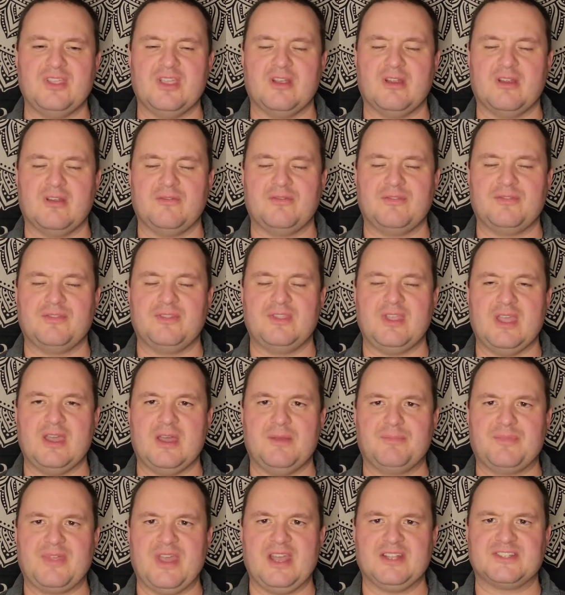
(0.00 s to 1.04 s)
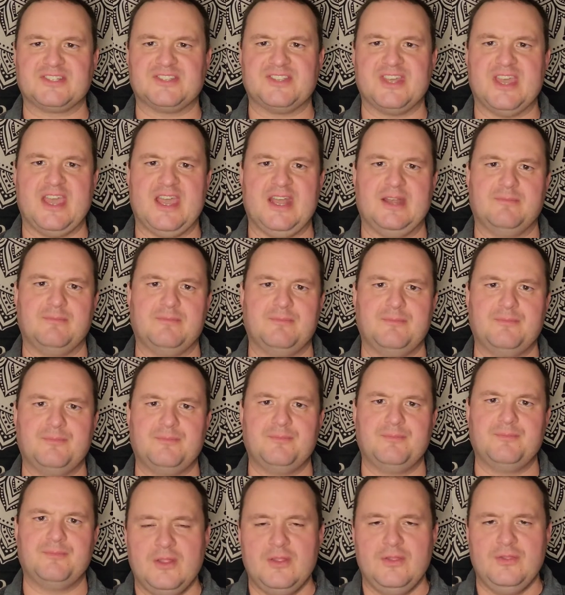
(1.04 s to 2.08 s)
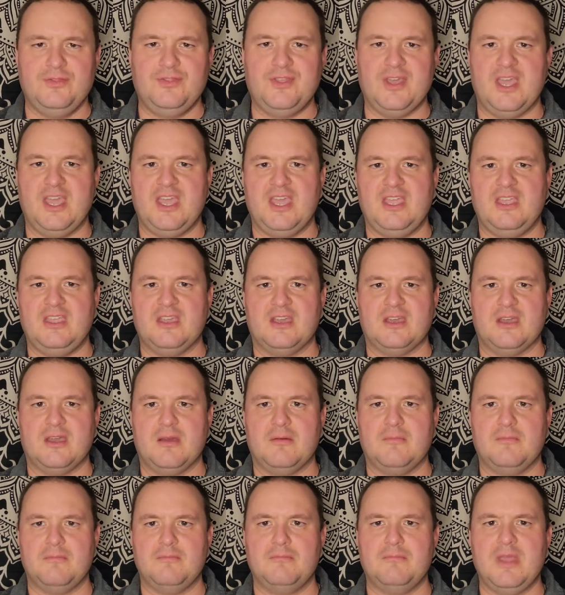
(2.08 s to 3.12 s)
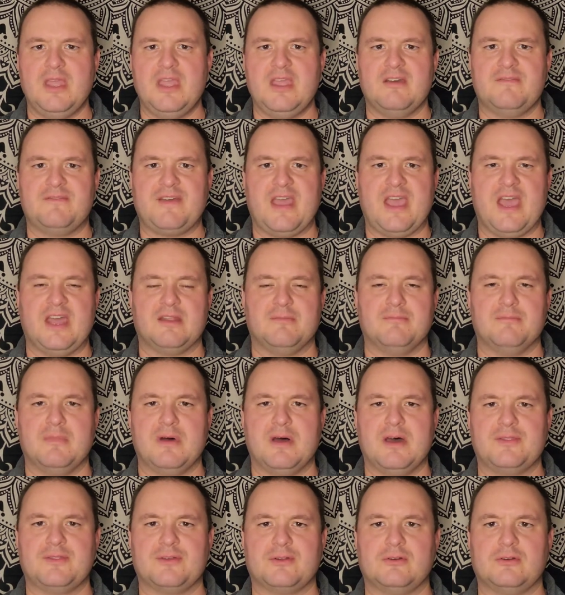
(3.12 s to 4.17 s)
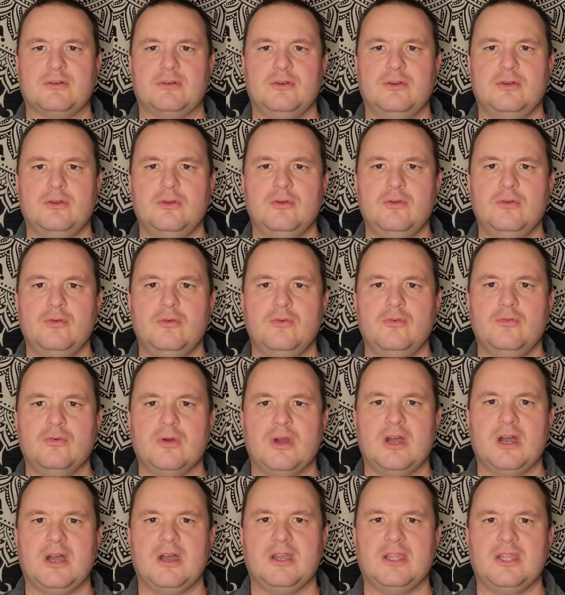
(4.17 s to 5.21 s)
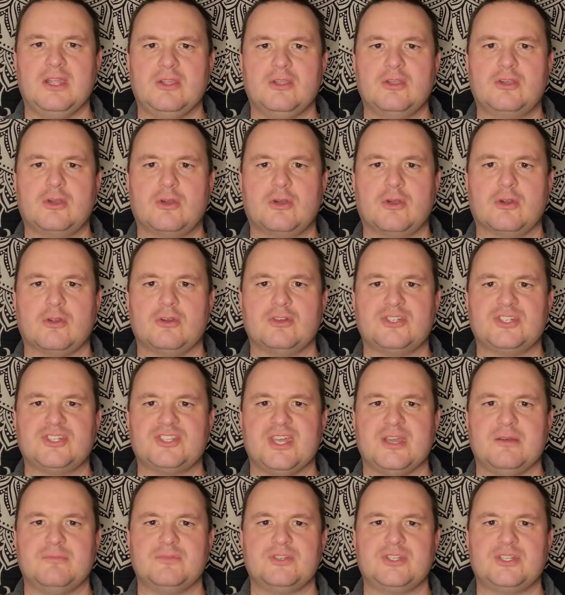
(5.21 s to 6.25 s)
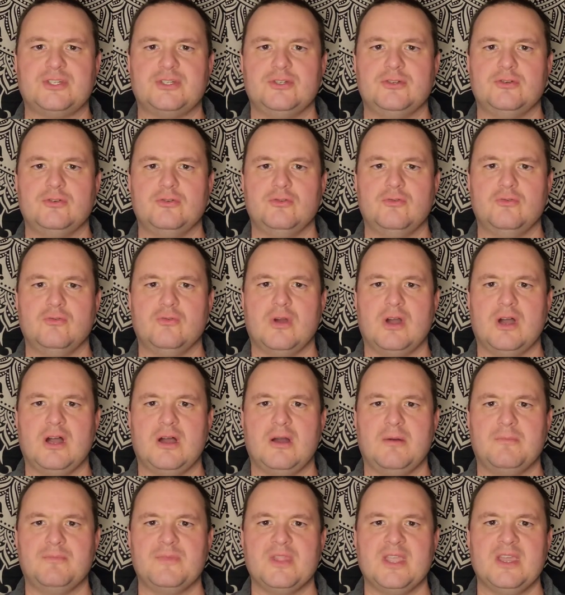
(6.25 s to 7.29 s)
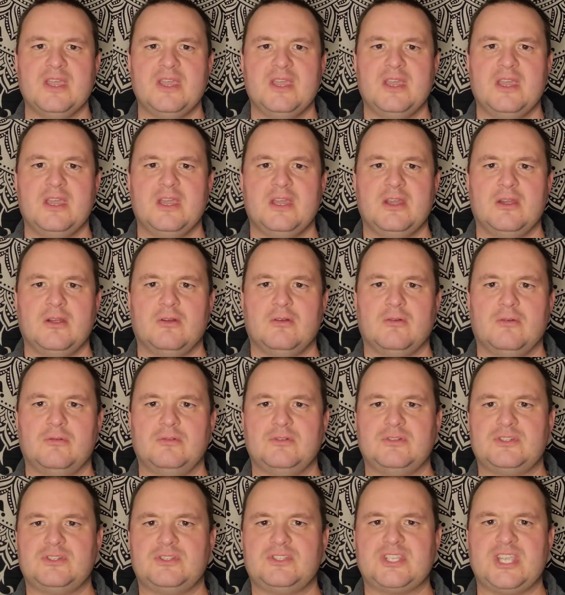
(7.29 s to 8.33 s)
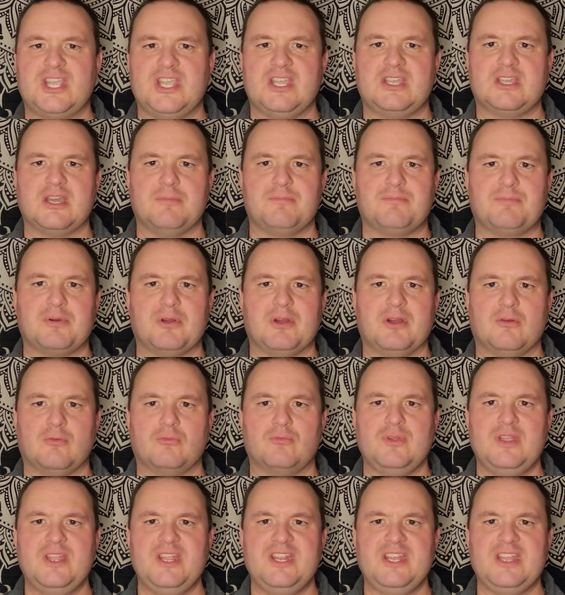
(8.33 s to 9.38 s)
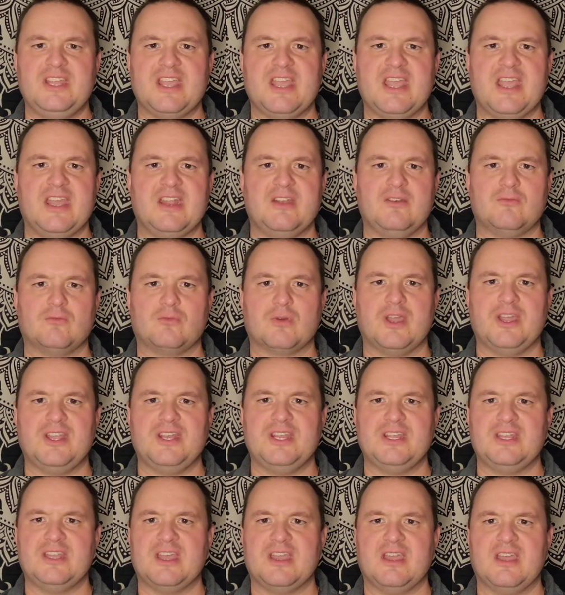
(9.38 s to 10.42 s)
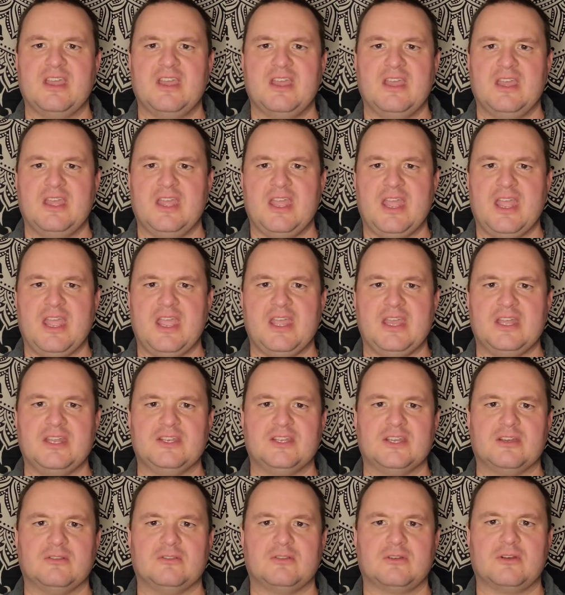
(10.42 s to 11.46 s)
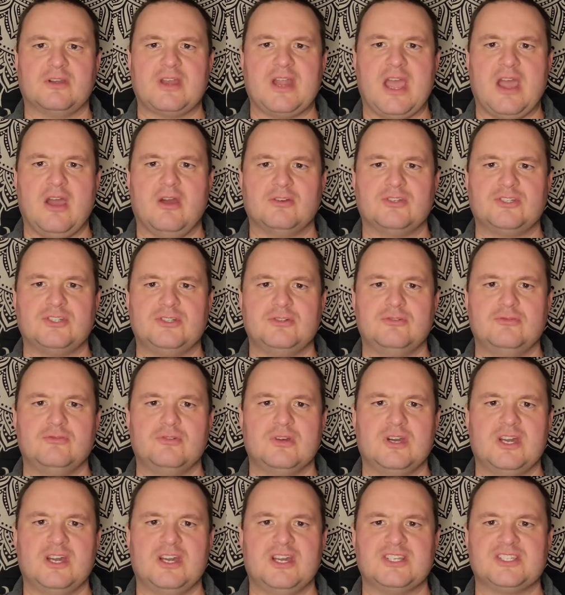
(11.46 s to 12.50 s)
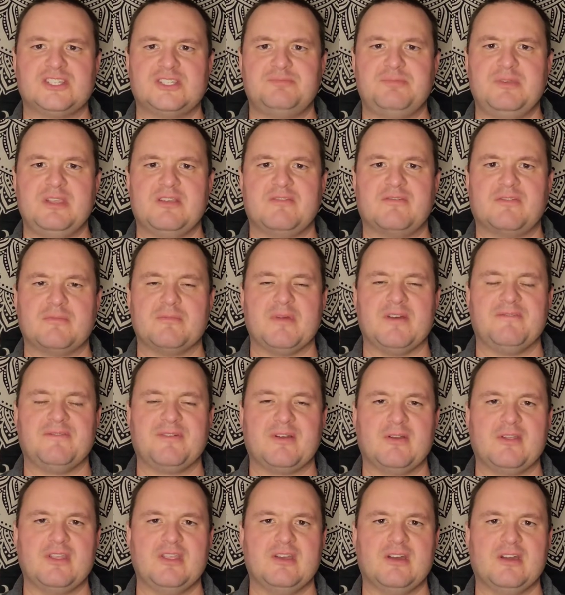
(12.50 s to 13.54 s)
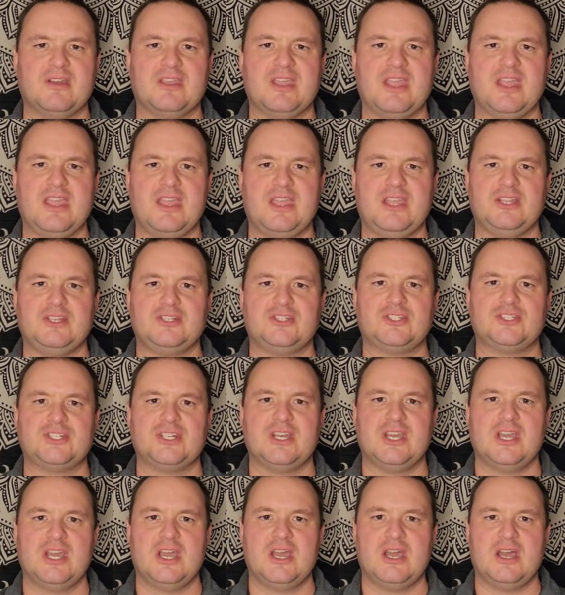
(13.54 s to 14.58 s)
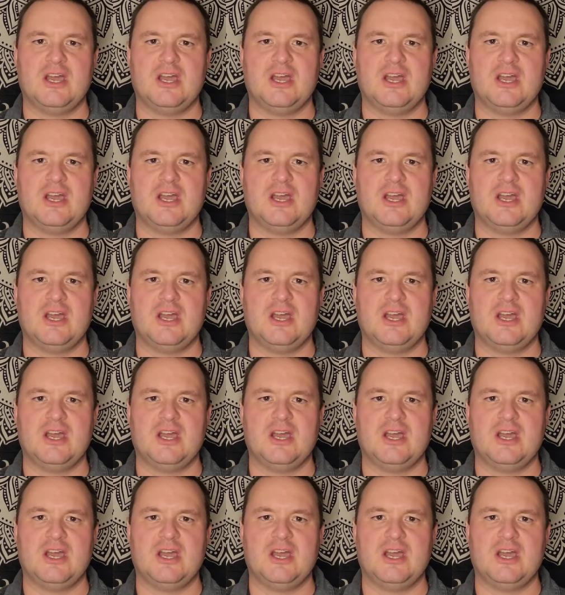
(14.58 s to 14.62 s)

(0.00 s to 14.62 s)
yeah, yeah, that's that. They uh, may have had a mother who uh, encouraged them to um, take up reading and writing and uh, learn how to uh, speak from a very young age.